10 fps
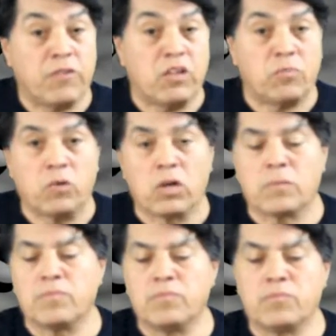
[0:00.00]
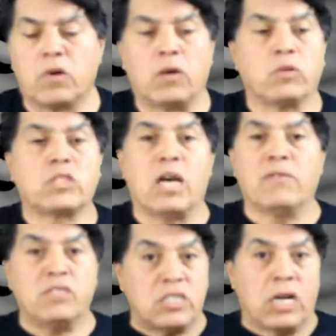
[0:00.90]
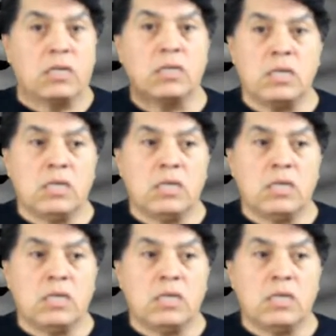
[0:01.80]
Facebook, which I haven't done